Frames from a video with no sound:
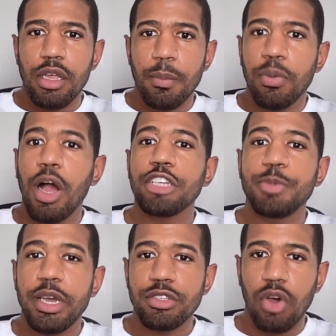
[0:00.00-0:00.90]

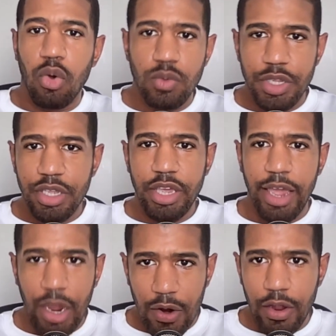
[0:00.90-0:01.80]
Prospects only
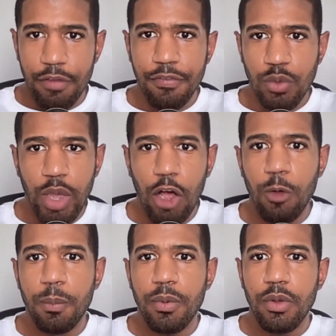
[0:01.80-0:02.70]
care if
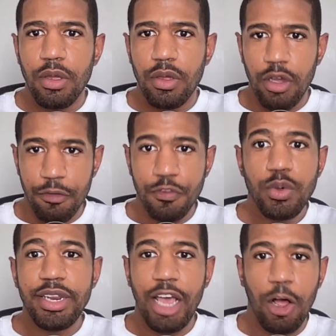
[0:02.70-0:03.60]
you
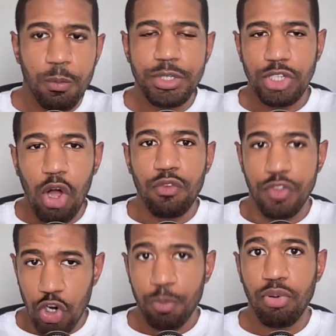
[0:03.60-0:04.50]
can help solve
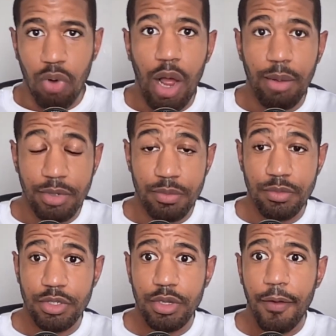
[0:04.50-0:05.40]
their problems.